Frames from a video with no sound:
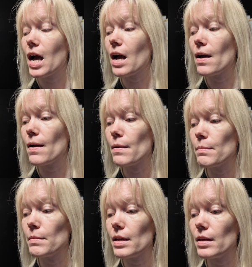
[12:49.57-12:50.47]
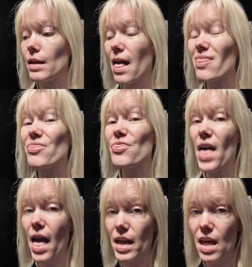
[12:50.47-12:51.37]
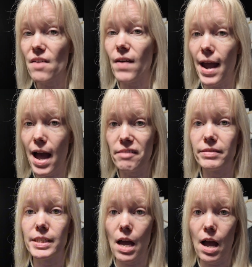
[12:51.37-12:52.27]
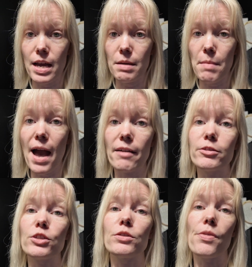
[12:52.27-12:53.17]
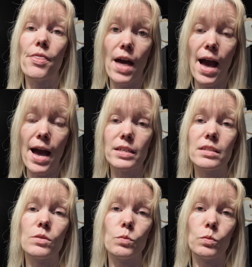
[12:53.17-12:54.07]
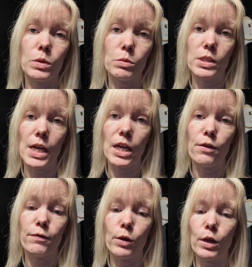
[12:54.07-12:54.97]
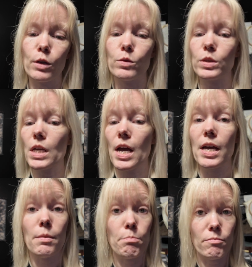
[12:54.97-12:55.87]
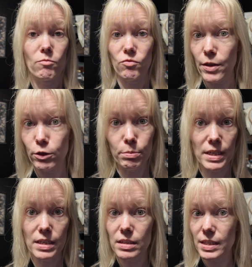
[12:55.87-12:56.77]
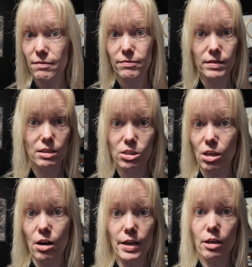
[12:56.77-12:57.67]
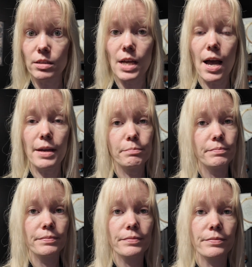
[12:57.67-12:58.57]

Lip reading: And then if I have time after that, we will take the photos. Rather be safe than sorry on time.